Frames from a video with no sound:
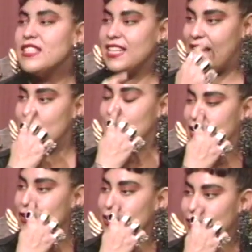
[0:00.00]
to get a
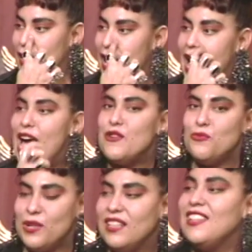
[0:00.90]
mirror
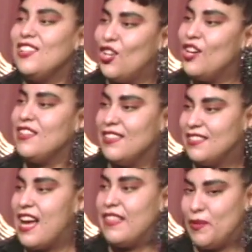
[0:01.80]
and really look
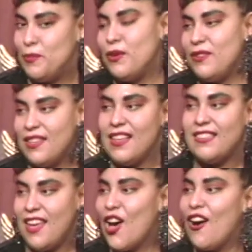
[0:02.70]
at the beauty
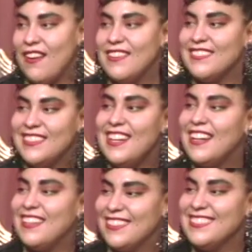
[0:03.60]
that they are yeah.
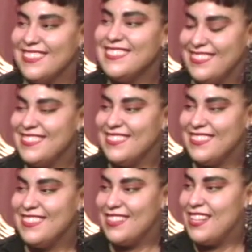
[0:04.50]
And then how do they put
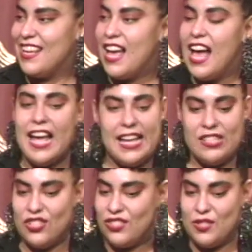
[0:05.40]
it on the paper?
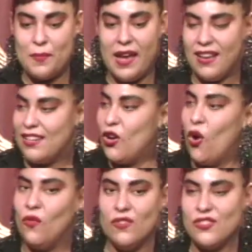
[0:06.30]
It's just to make an
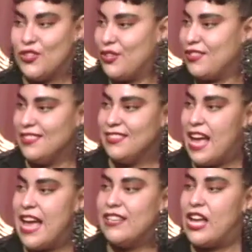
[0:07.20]
oval circle,
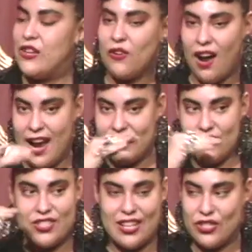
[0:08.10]
and, and your eyes are
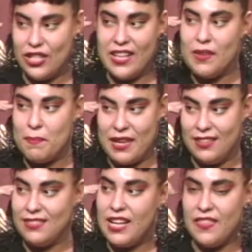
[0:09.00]
essentially in the
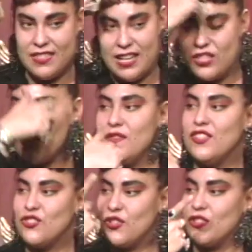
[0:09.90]
middle, in the center of the
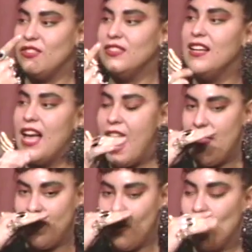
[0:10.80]
circle,
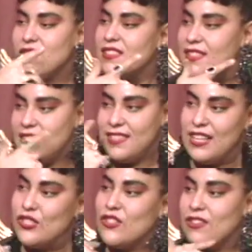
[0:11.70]
and the nose is in the
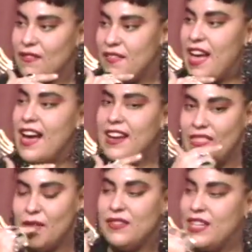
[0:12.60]
center of that,
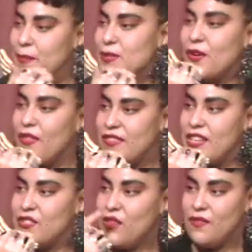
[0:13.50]
and the lips are on the
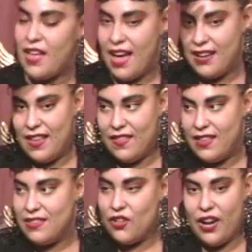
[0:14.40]
center of that, and
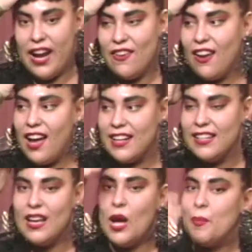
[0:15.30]
then your hairline.
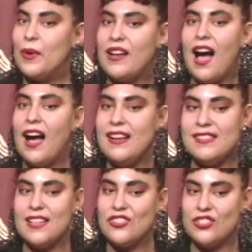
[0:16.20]
But I
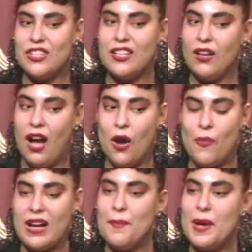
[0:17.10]
essentially uh,
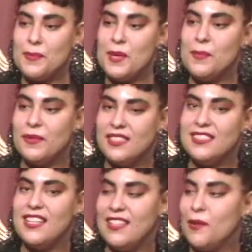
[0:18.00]
recommend people to
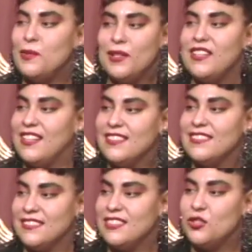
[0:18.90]
see their beauty
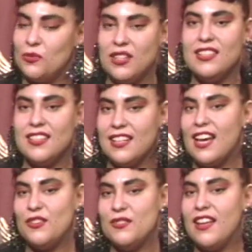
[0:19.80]
to really look
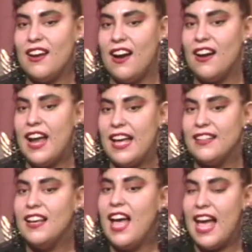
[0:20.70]
at who they are
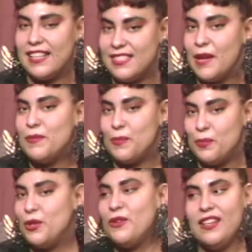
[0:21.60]
and accept the
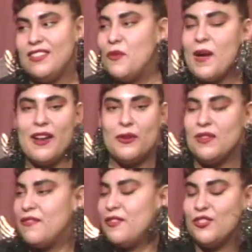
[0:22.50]
beauty, no matter
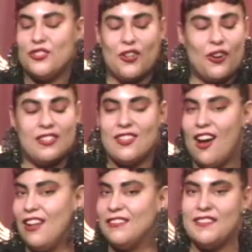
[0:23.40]
if you're short,
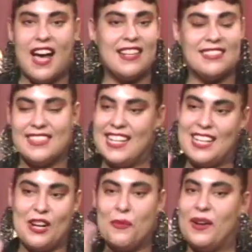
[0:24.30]
tall, fat,
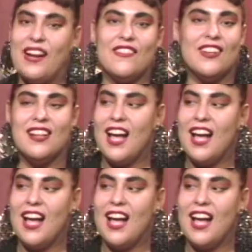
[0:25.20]
skinny, or whatever